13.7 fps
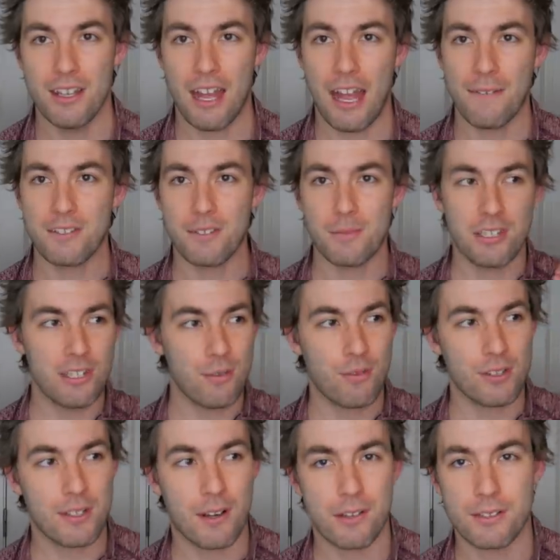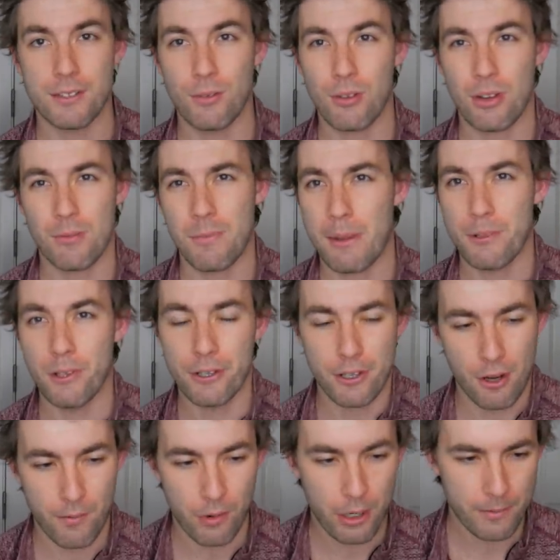have someone that you could talk to who can maybe look over